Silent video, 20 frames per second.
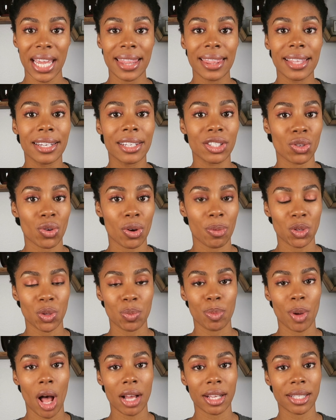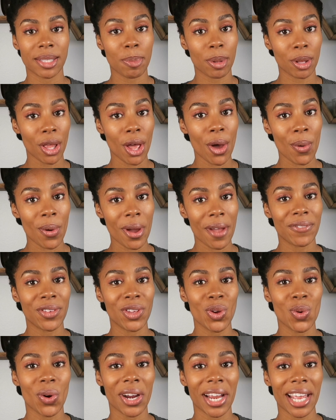in the description box below if
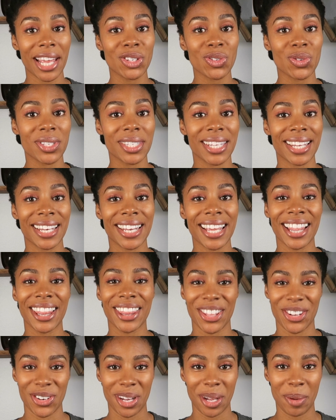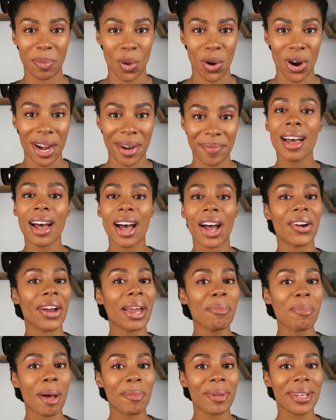you are interested in learning more. All
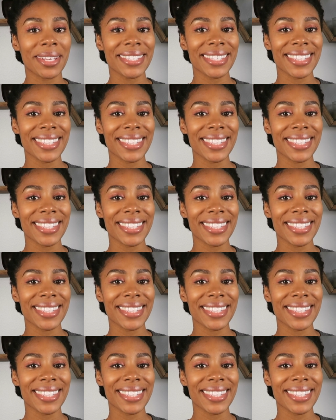right, mamas,